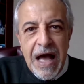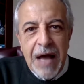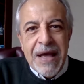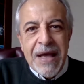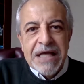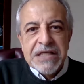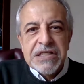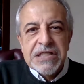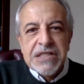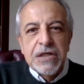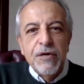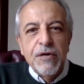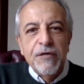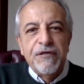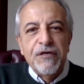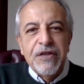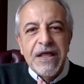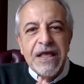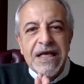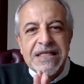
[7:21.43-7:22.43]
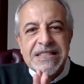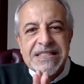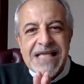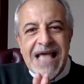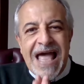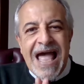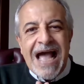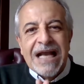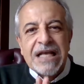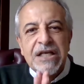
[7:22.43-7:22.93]
I'm asking you for the
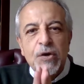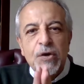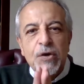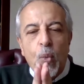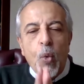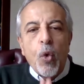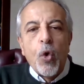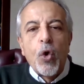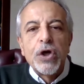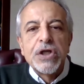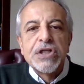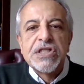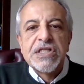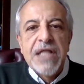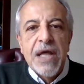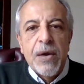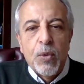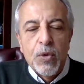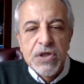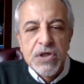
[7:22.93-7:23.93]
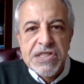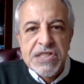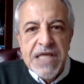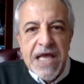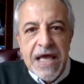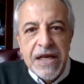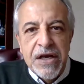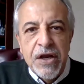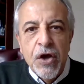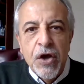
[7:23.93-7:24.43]
exact words that were
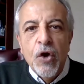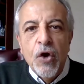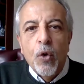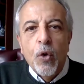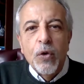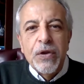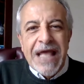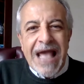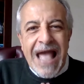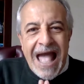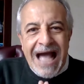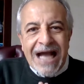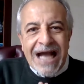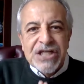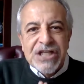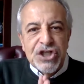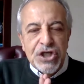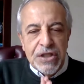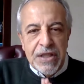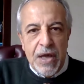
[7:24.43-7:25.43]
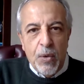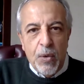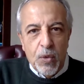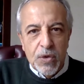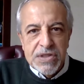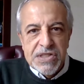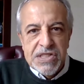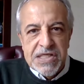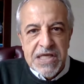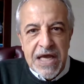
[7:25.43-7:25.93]
said or the action that
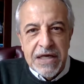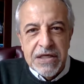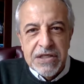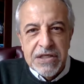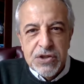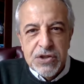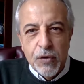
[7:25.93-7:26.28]
was said.